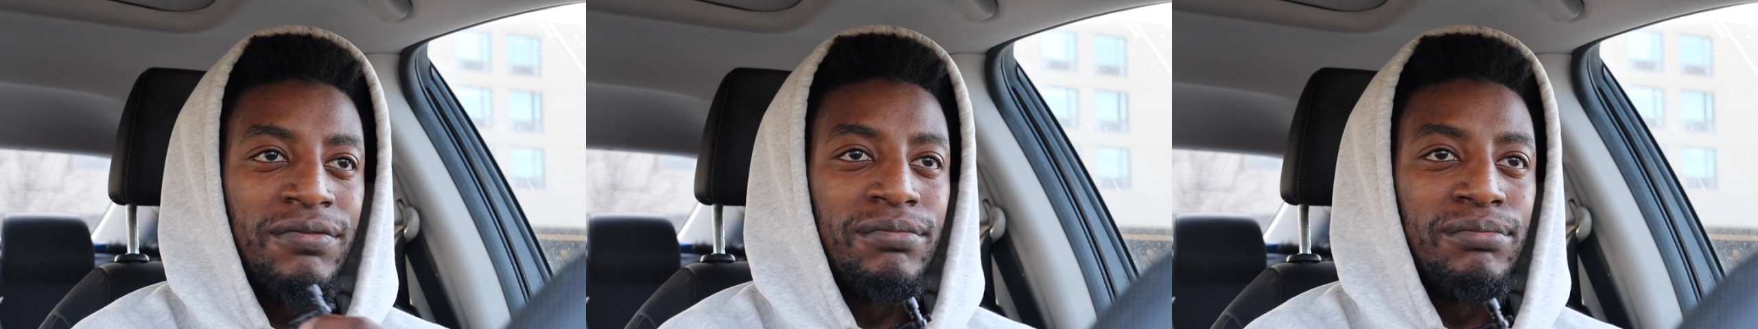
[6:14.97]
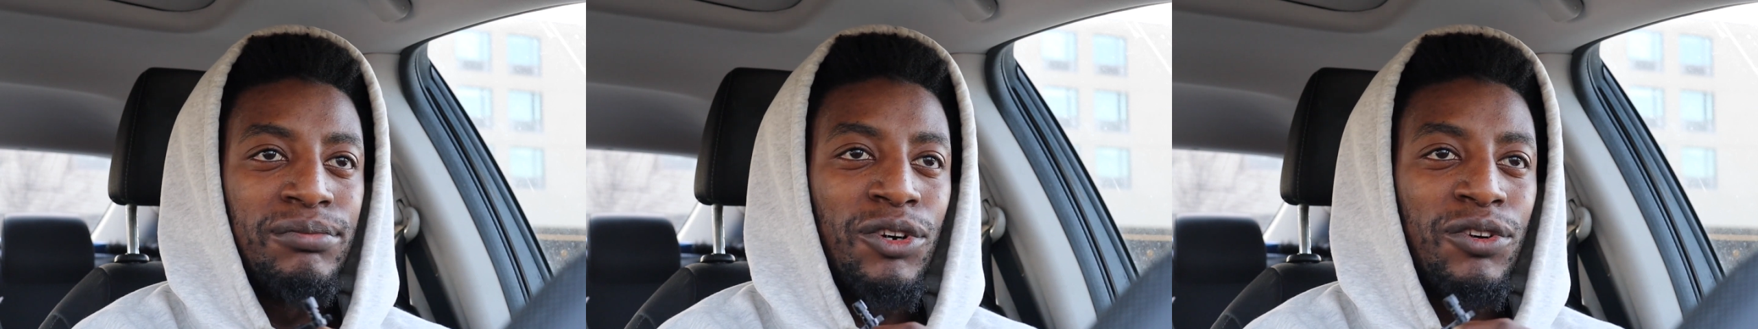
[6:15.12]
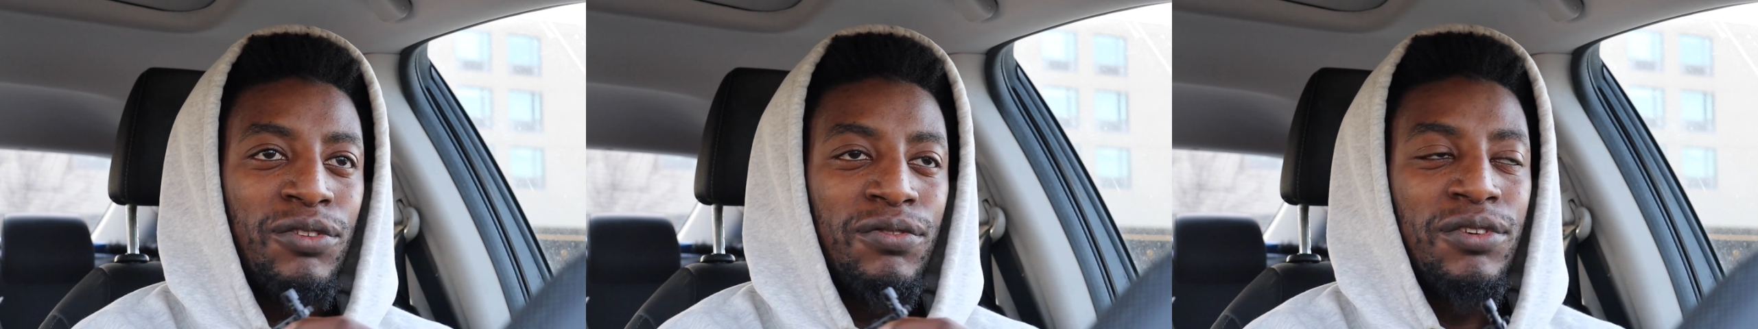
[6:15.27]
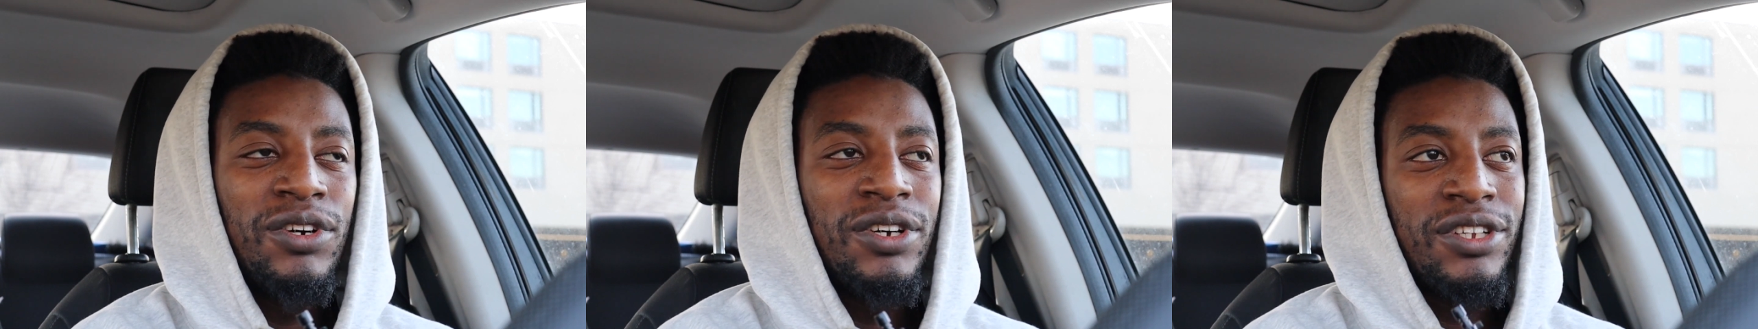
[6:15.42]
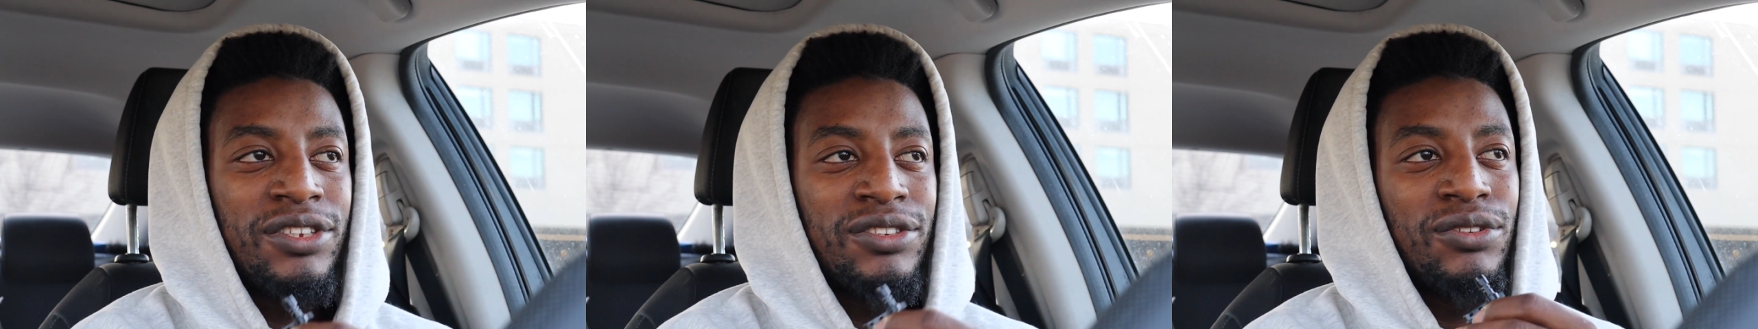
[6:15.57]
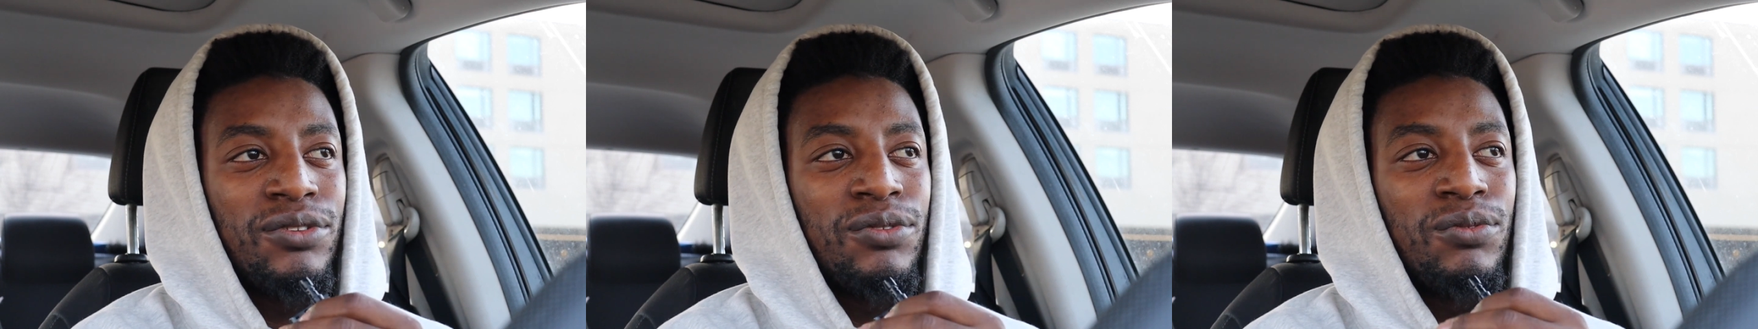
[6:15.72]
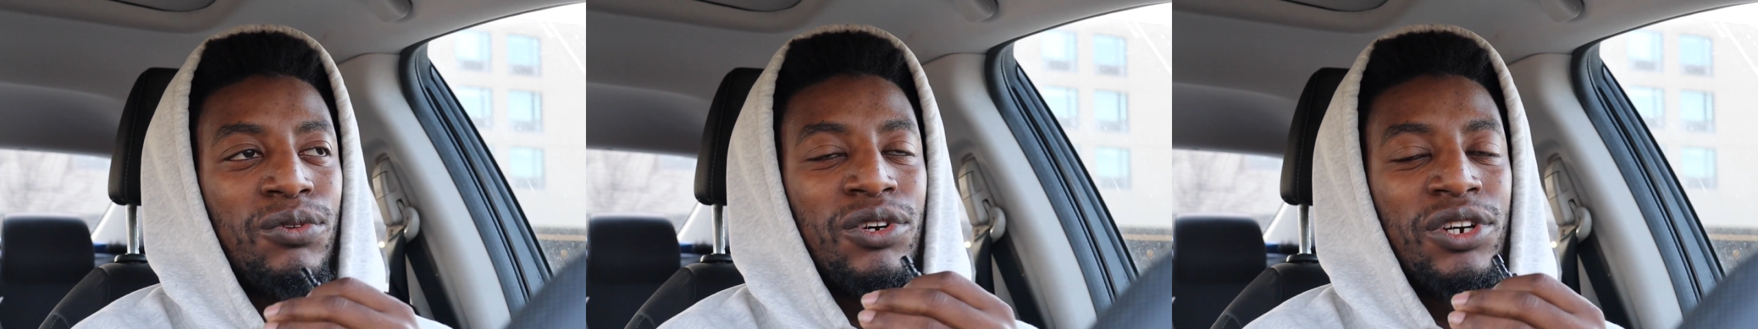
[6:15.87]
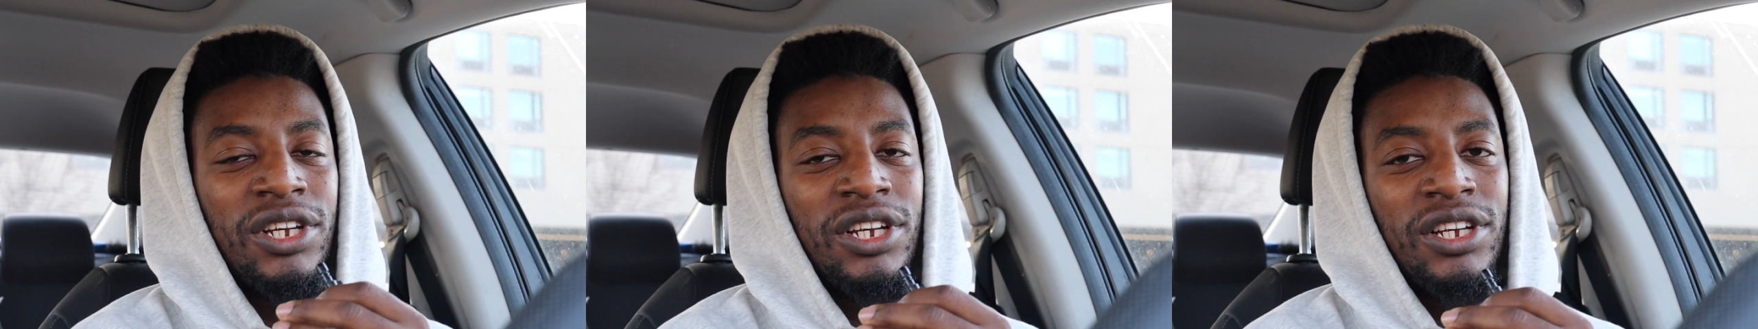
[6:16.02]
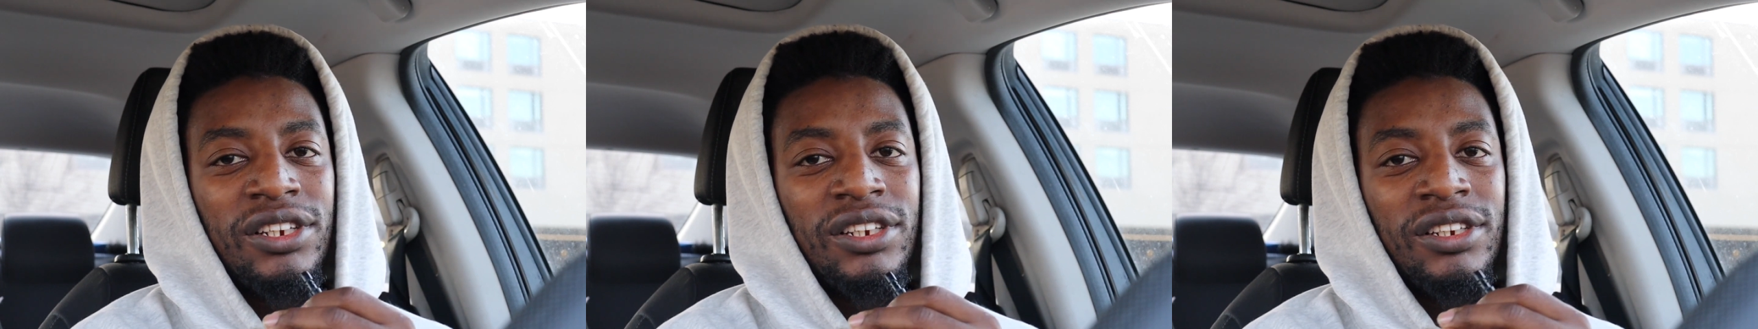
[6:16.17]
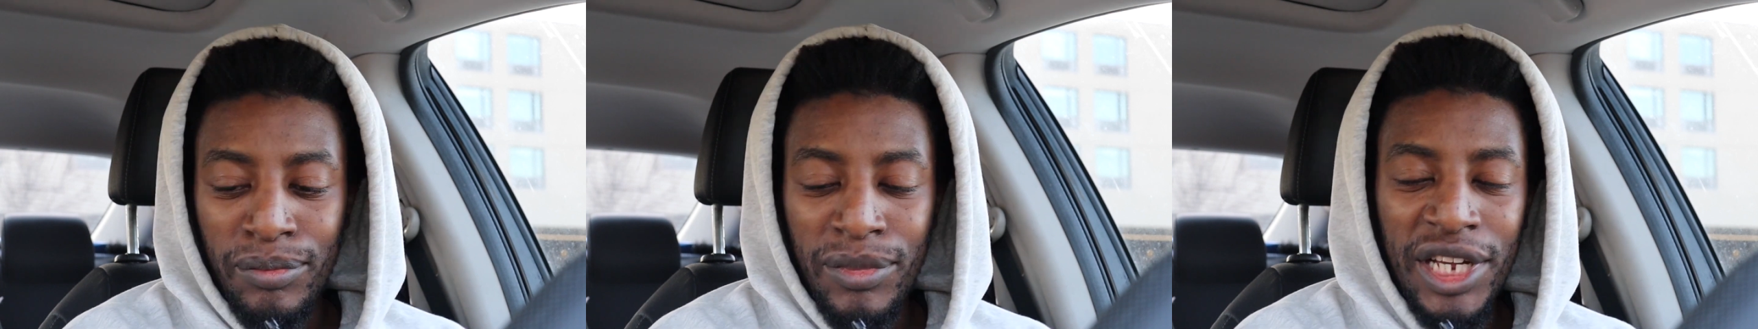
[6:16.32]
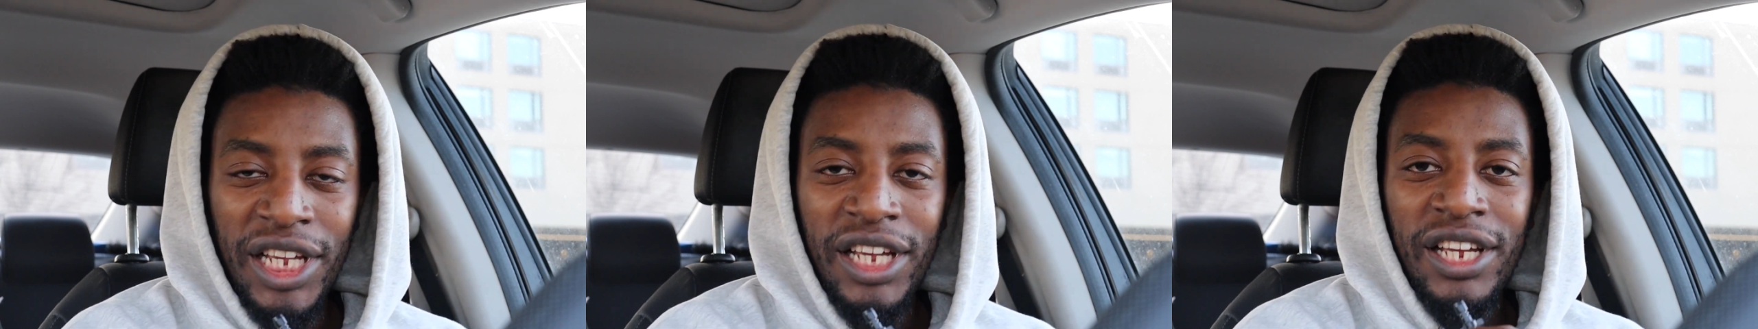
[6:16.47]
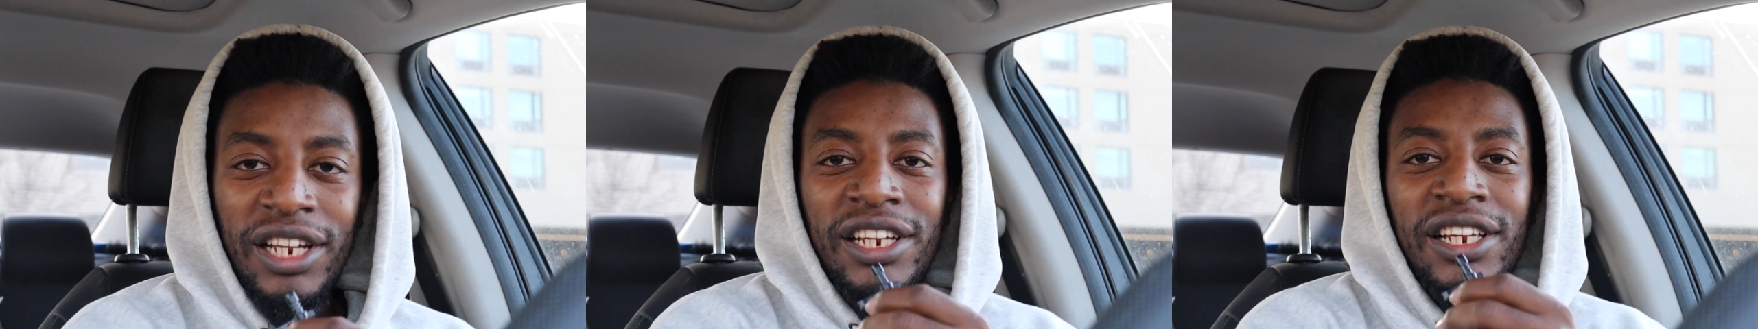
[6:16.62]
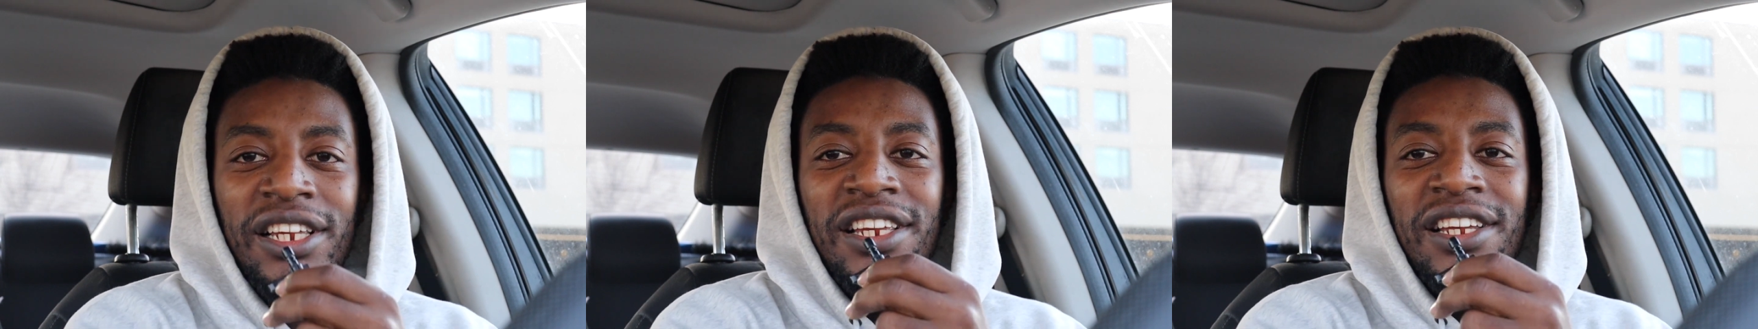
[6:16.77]
more focused on working,
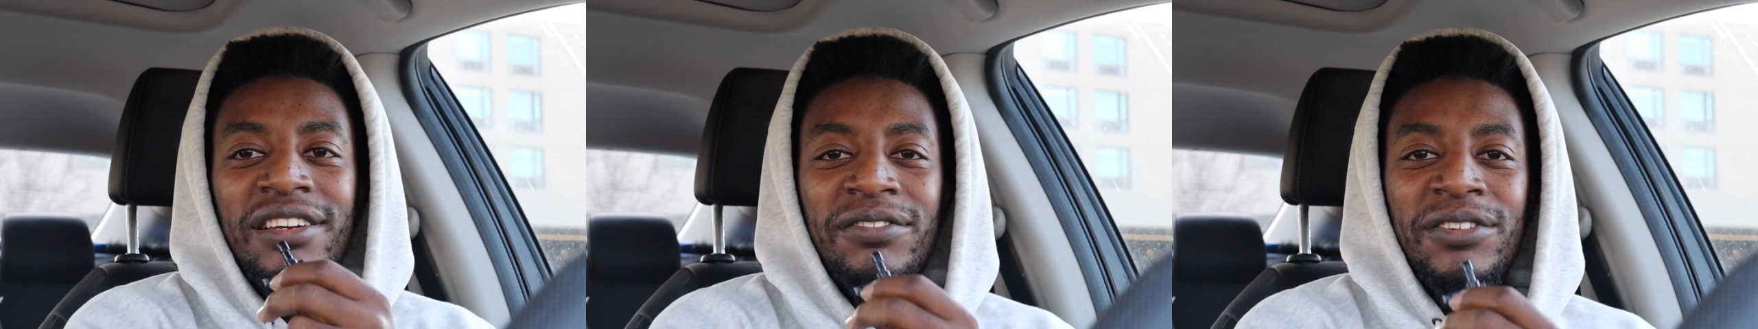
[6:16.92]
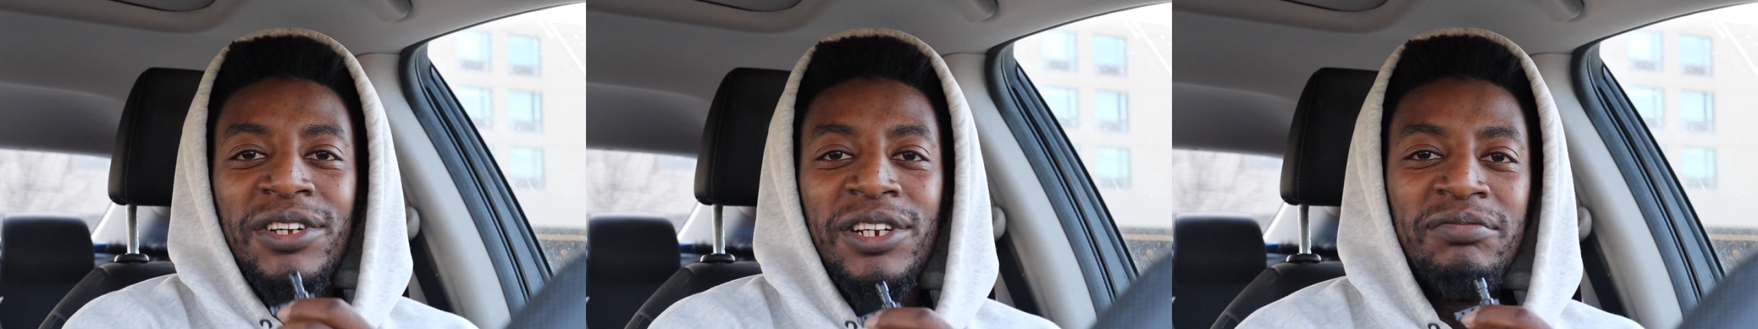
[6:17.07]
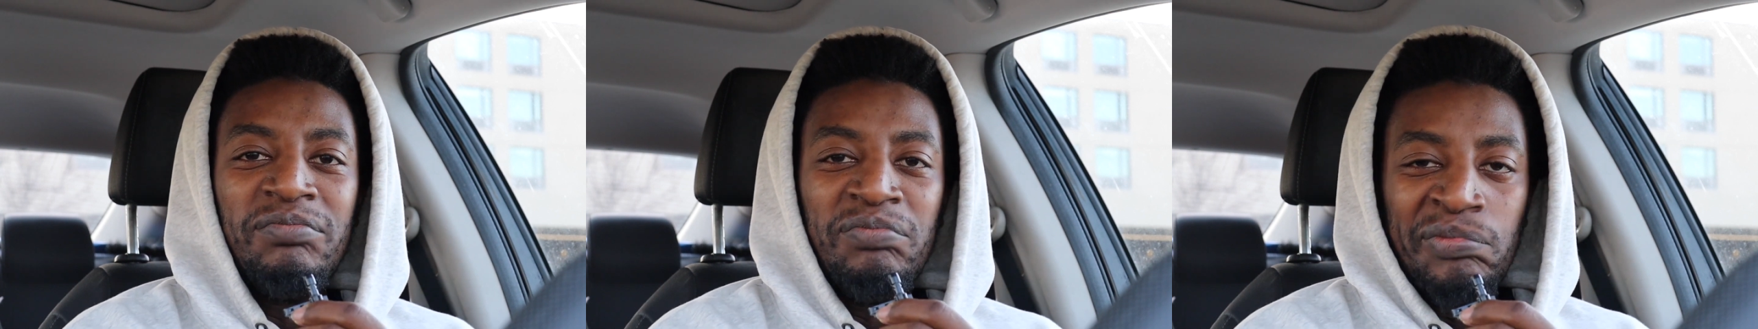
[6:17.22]
making a living.